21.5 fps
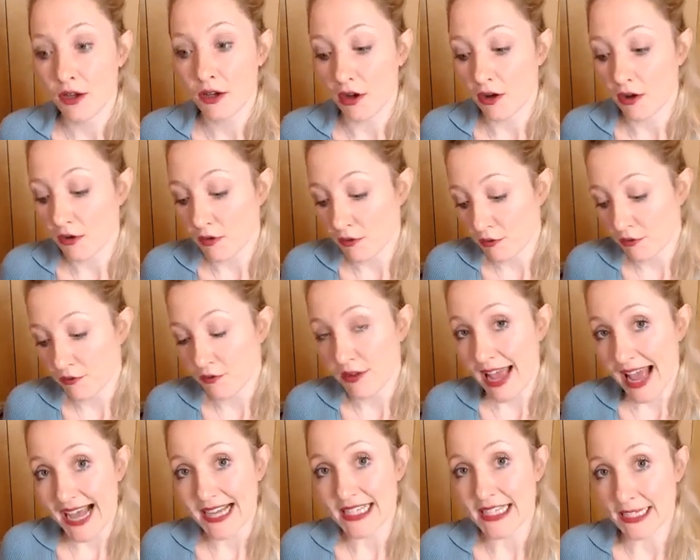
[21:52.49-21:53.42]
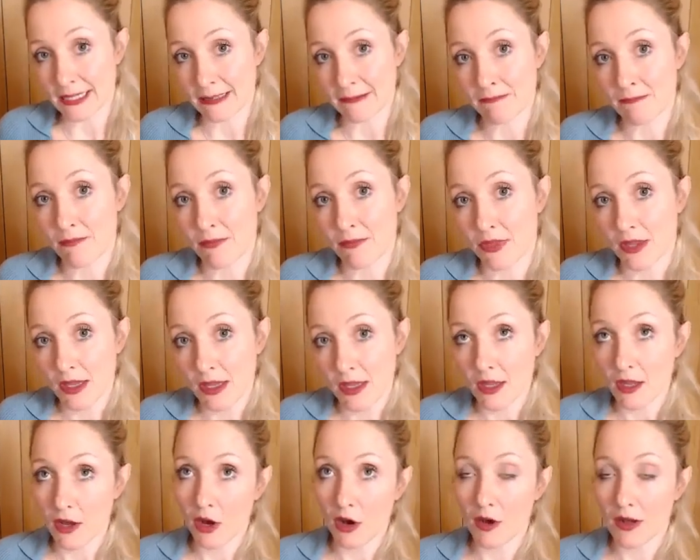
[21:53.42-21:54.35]
of hacking,
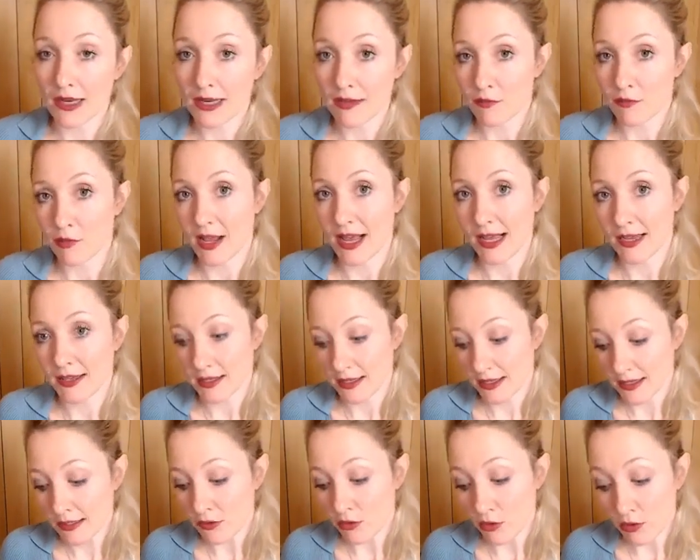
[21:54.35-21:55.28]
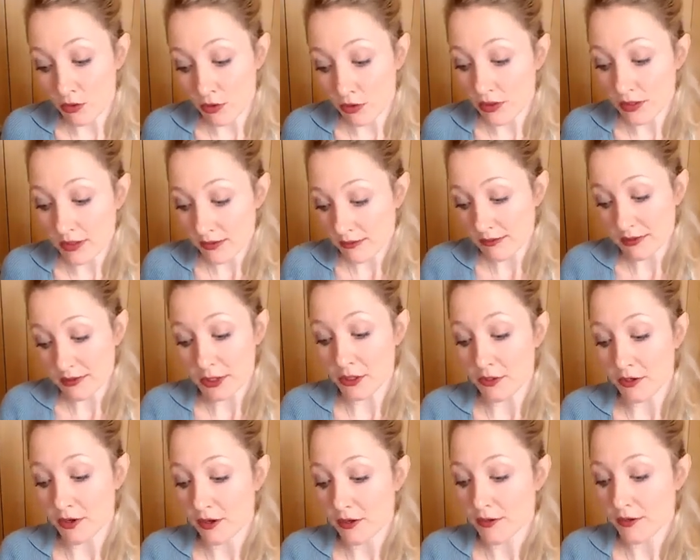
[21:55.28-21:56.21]
high-level hacking, or, you
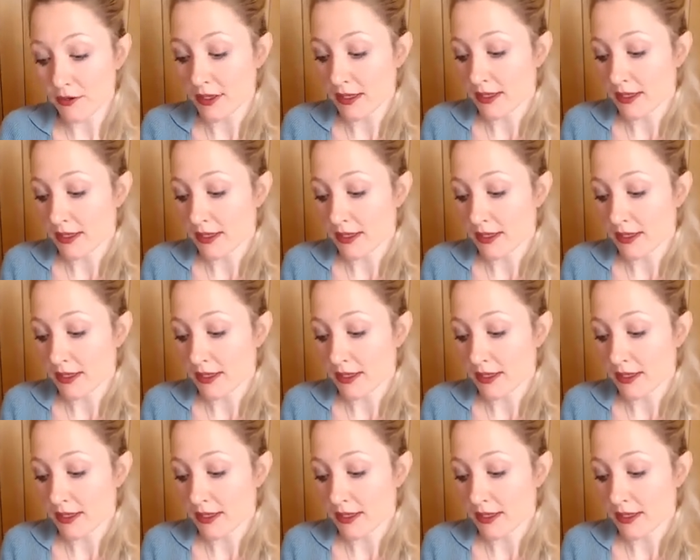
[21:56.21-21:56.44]
know,